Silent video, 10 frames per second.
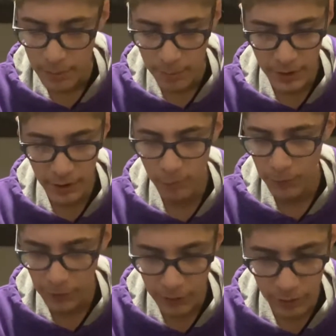Being
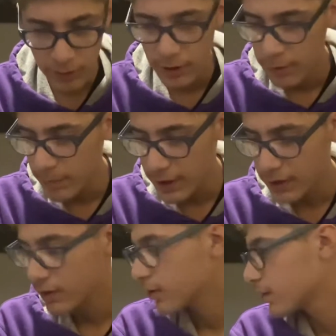with her,
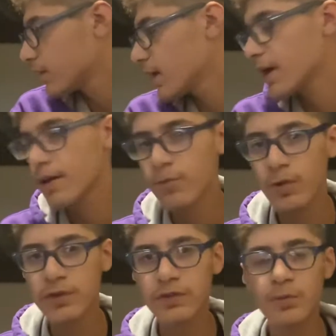man, hey,
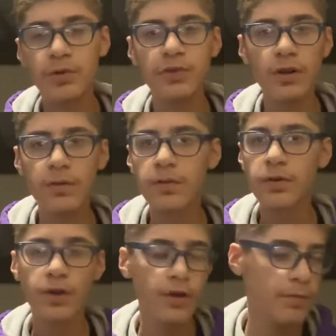once it was over,
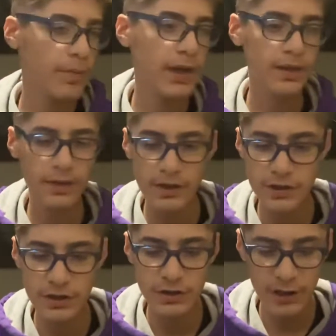man, that
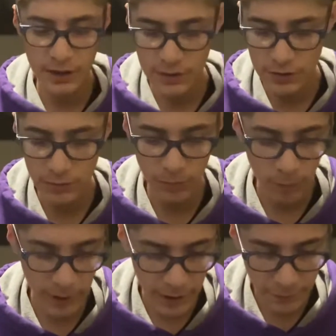shit changed the
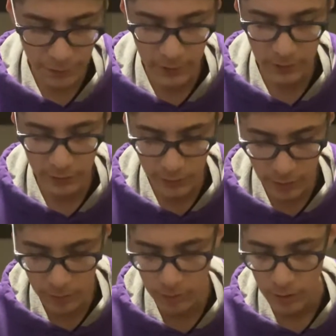way I think, yo.